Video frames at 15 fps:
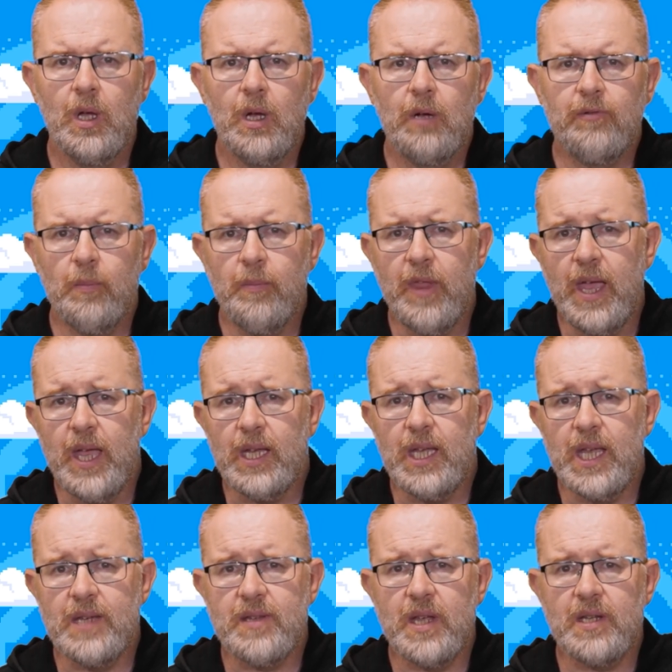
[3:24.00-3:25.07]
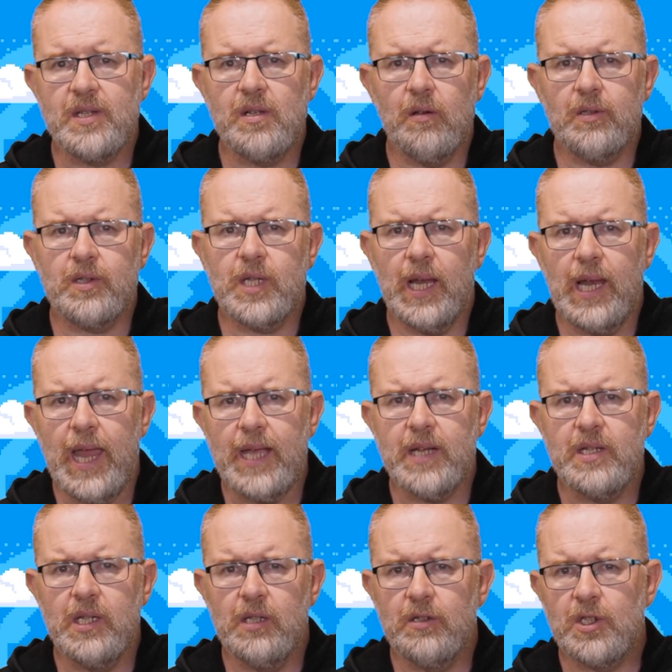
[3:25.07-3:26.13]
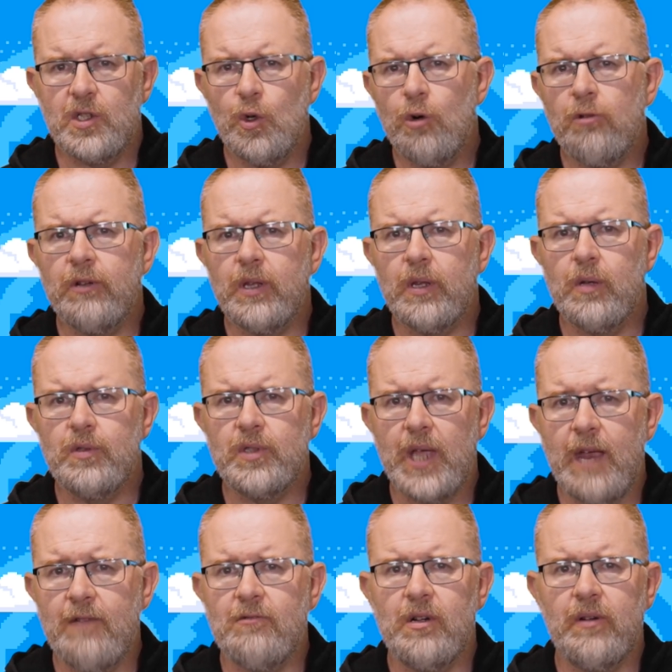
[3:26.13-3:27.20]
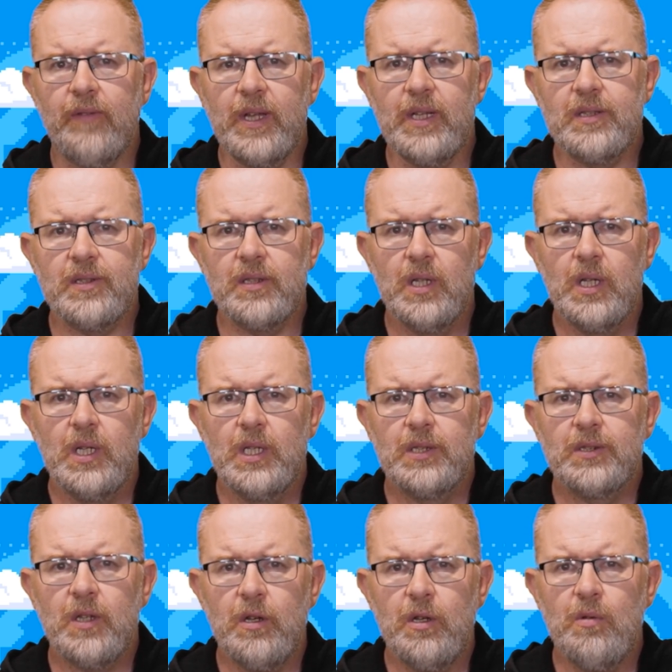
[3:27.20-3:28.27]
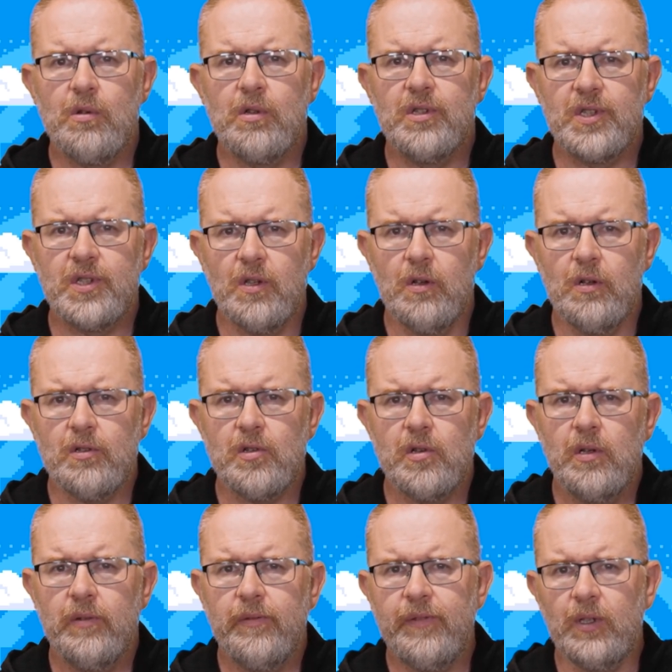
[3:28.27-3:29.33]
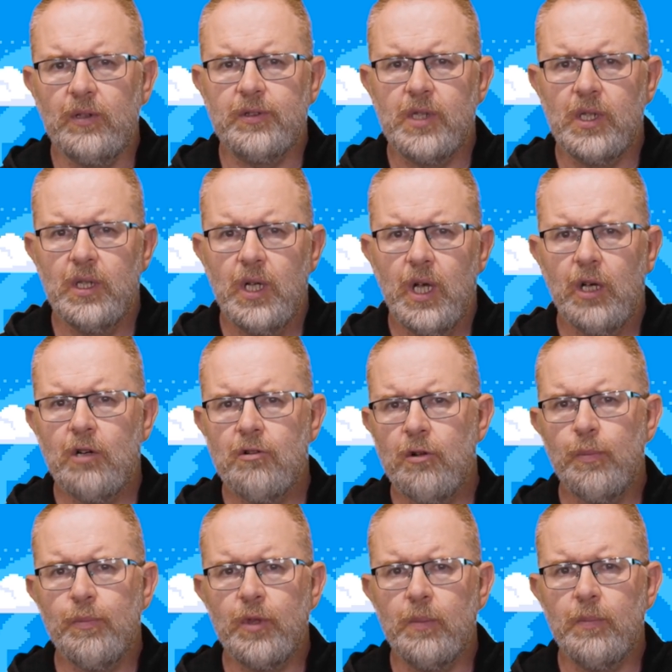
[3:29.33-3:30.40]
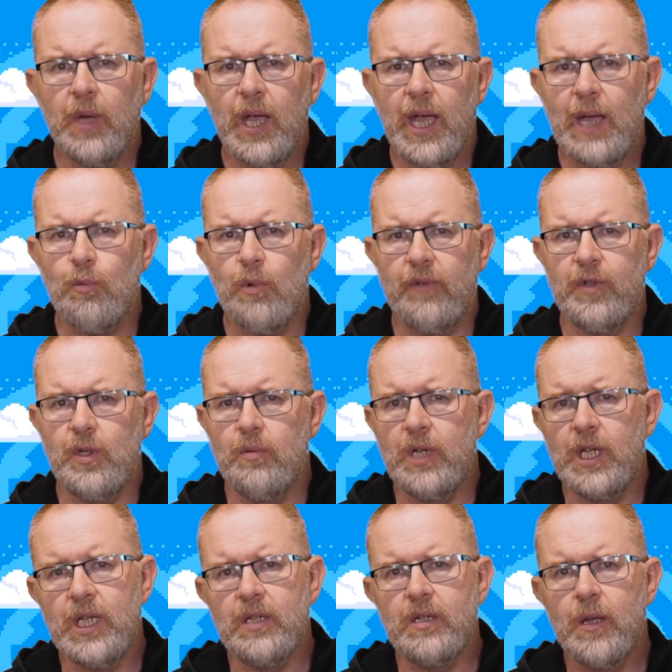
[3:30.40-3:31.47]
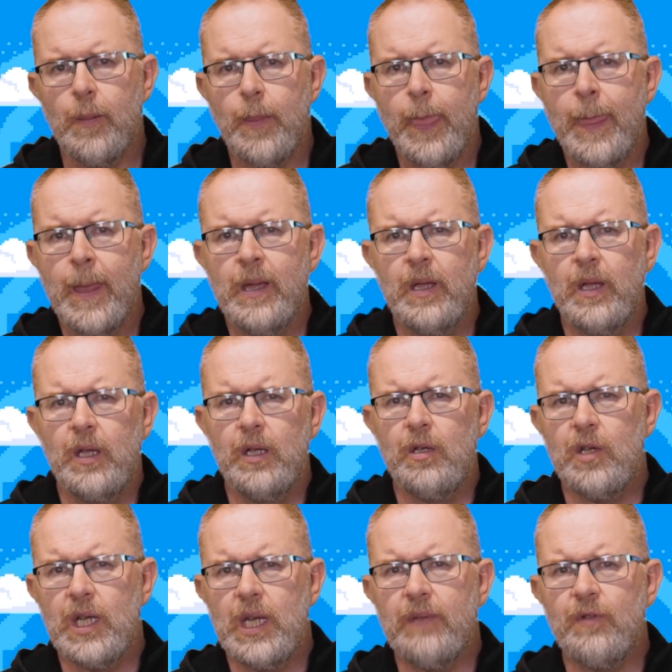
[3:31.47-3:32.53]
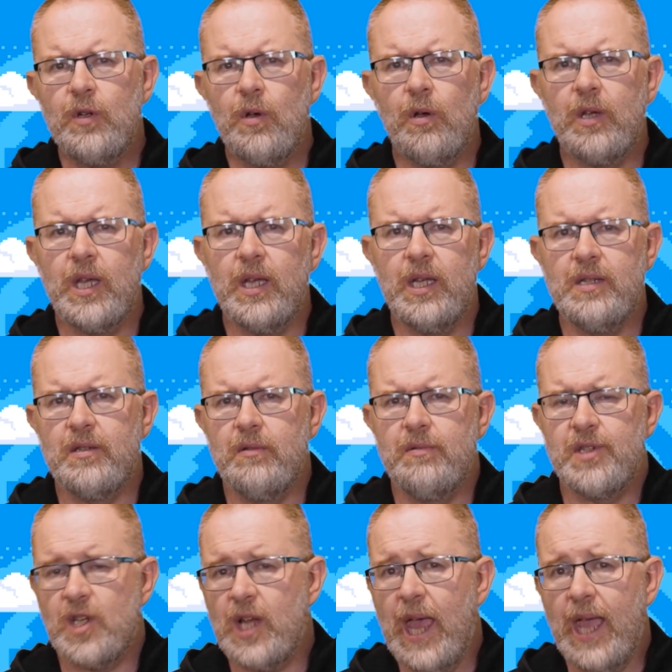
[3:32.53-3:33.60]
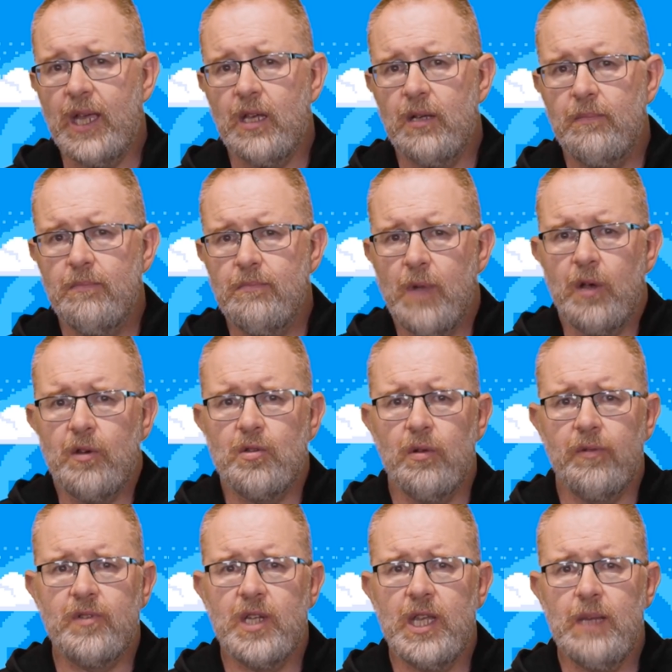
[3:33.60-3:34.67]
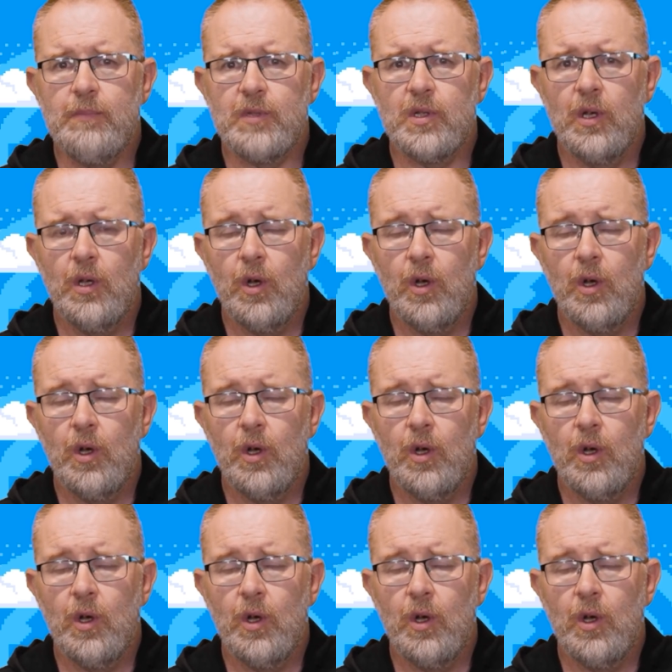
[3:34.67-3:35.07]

From there, Gearset starts collecting and storing those error events so that you can search, filter, and group them however you need. You can even hook it into Slack, Microsoft Teams,